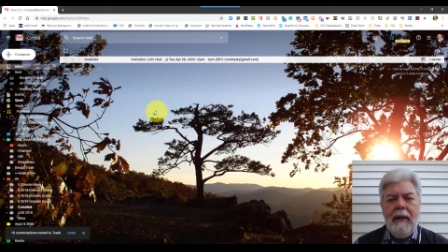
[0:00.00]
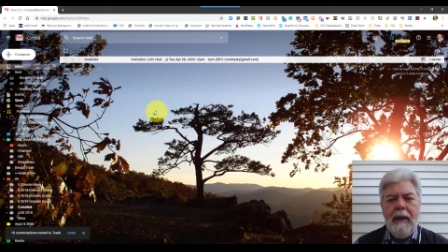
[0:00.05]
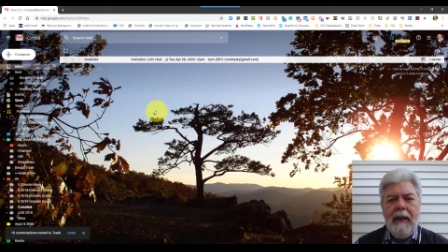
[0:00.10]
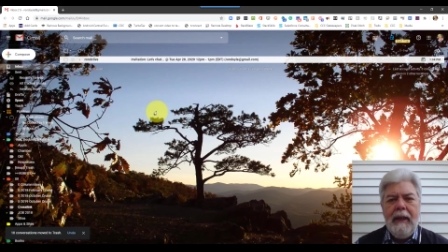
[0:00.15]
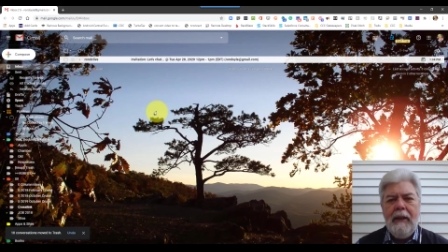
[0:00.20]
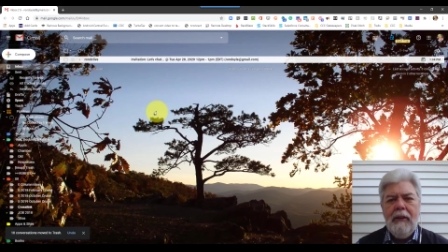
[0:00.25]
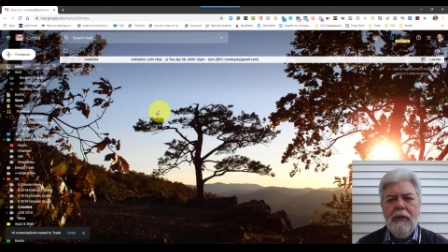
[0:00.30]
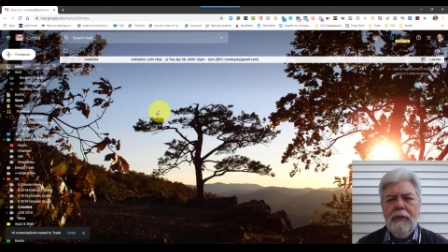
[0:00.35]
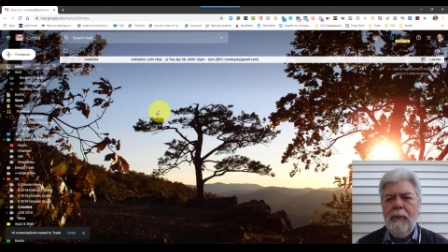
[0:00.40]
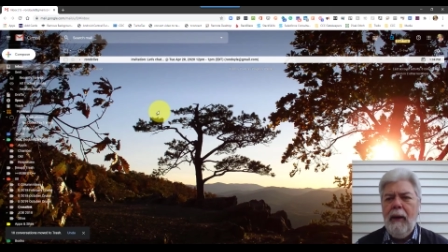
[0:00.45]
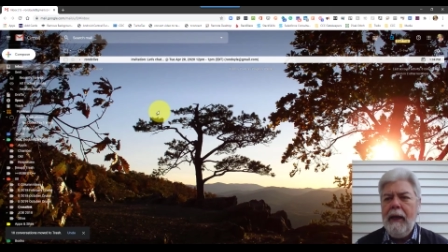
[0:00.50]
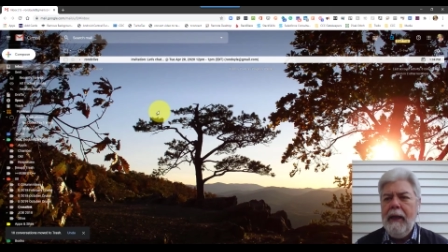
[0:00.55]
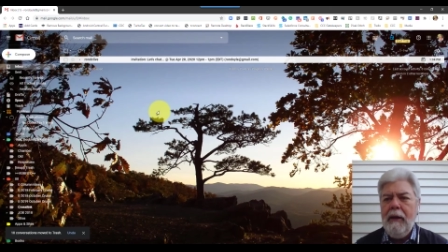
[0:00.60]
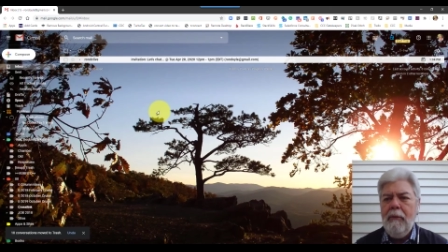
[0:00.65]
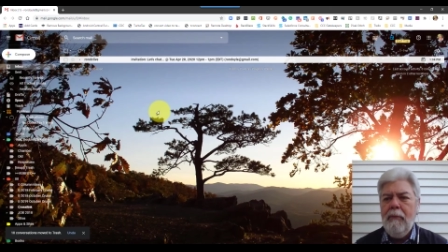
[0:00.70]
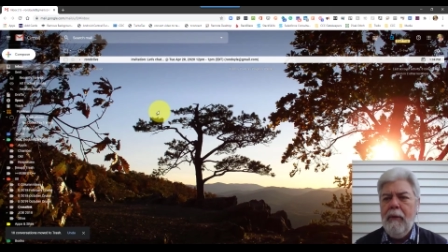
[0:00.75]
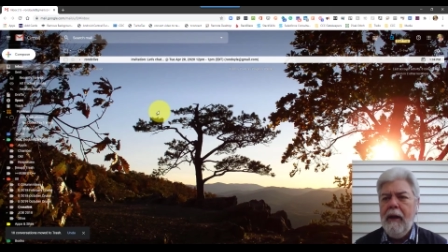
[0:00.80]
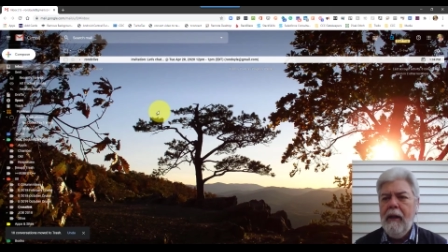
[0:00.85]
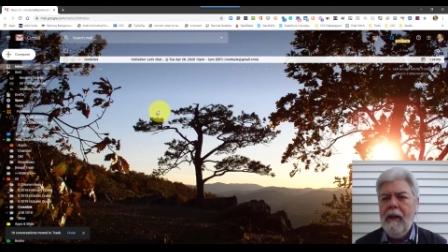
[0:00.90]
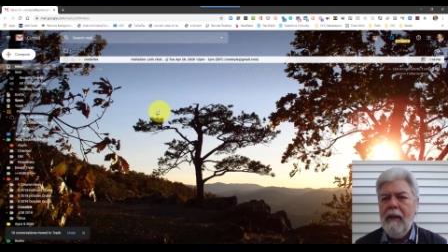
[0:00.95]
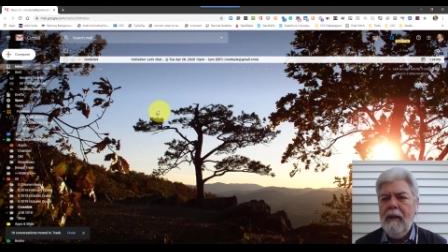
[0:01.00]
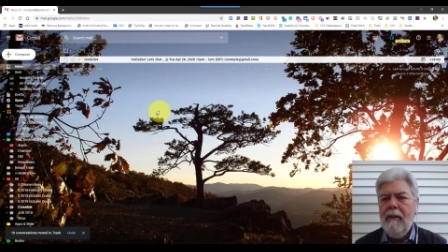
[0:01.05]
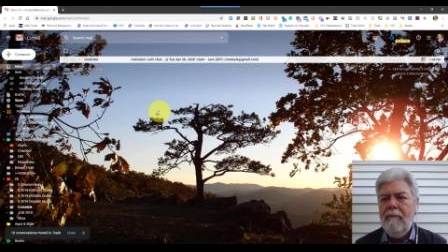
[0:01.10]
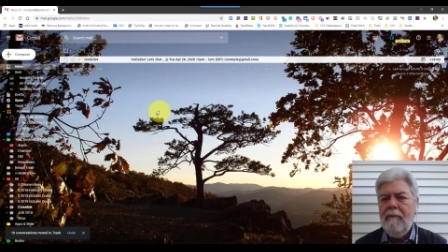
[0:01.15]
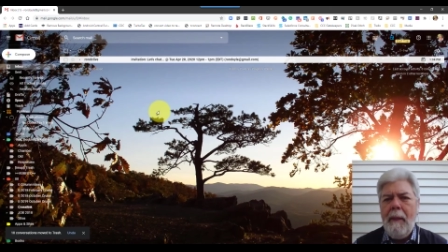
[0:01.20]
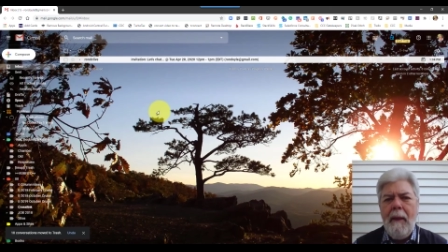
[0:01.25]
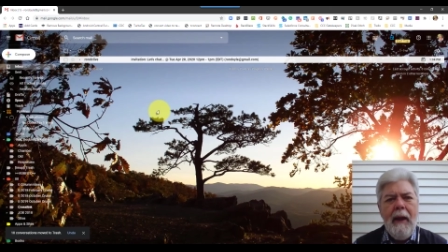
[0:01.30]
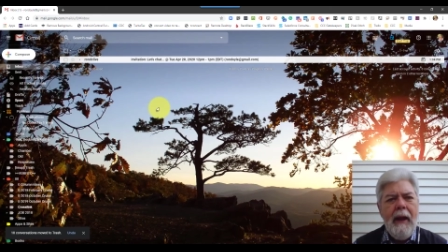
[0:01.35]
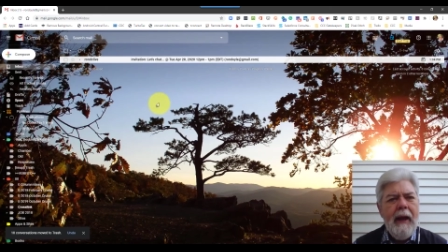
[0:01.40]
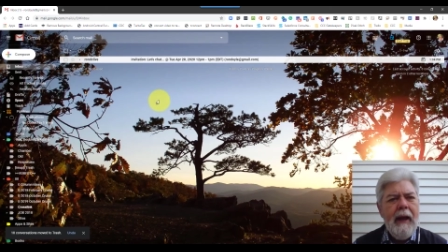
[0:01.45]
Here's my email,
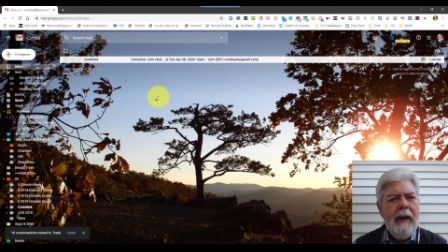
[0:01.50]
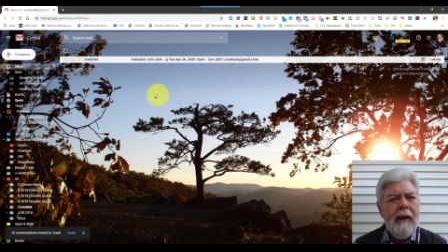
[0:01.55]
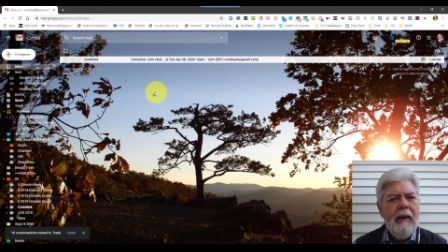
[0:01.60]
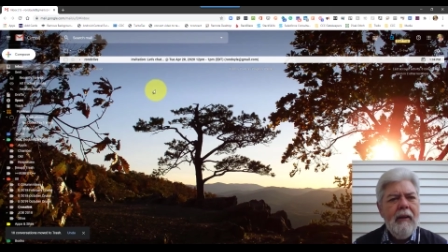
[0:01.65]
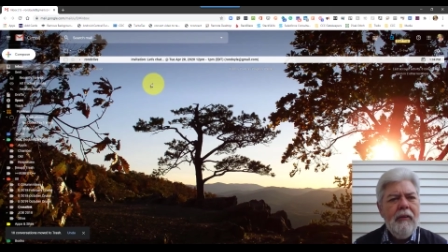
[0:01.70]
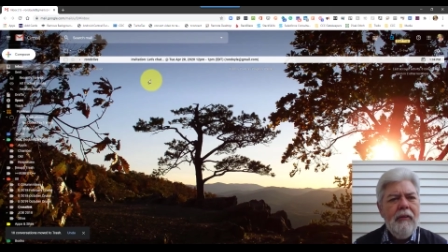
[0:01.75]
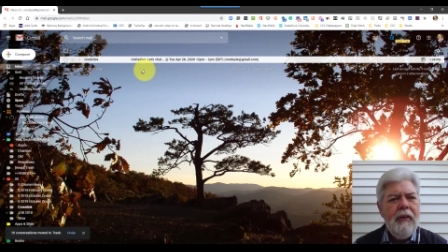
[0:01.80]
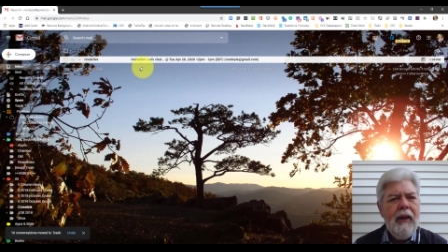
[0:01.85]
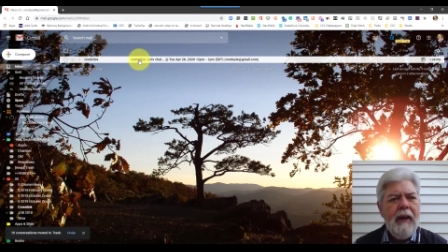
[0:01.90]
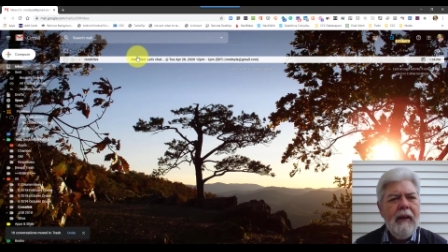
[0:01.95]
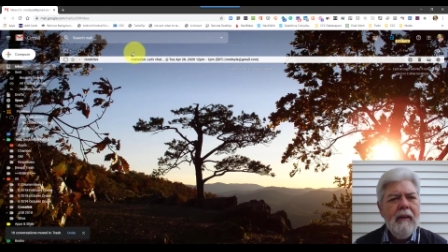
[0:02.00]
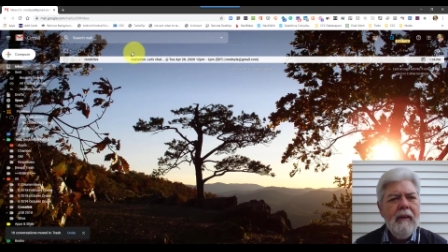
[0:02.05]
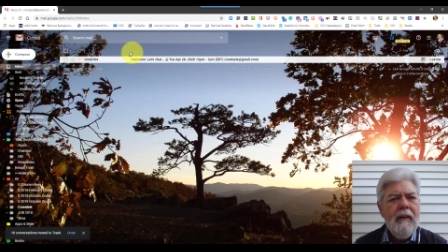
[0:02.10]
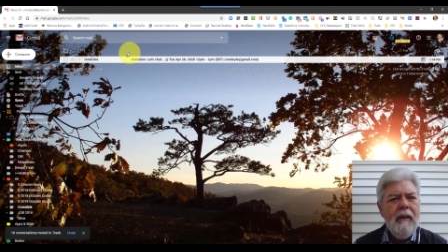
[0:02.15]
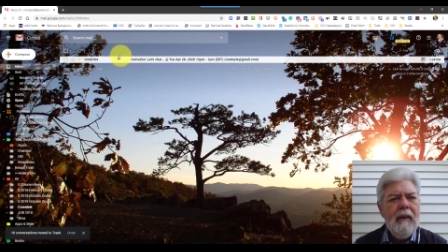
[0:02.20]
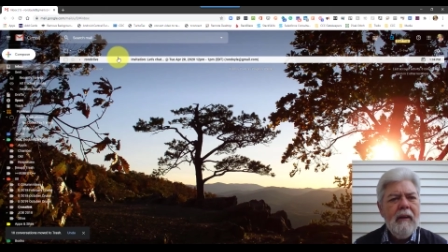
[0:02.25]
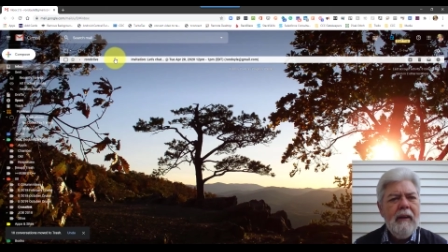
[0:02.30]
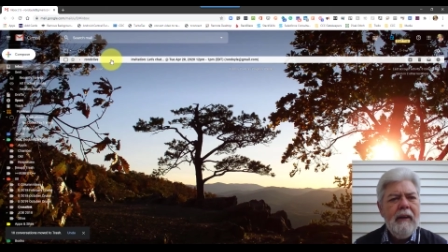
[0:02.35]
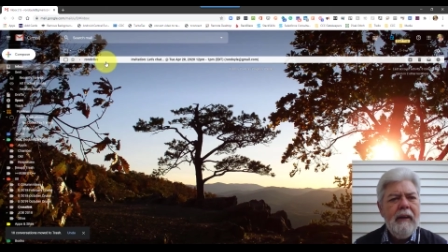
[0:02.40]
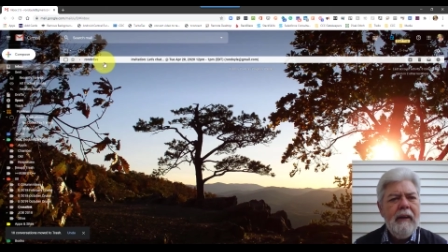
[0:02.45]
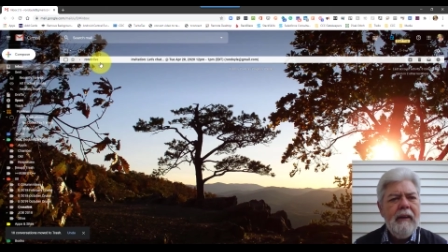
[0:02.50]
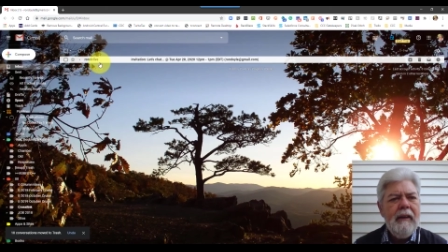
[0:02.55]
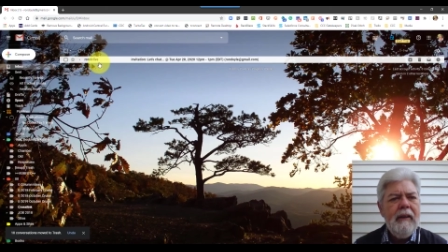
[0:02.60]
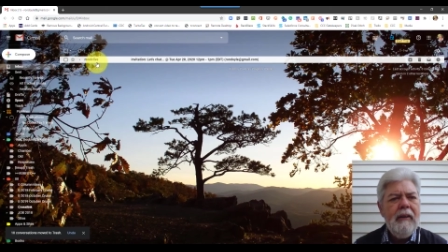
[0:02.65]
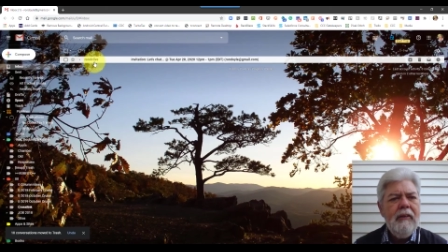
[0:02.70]
and let's take a look here.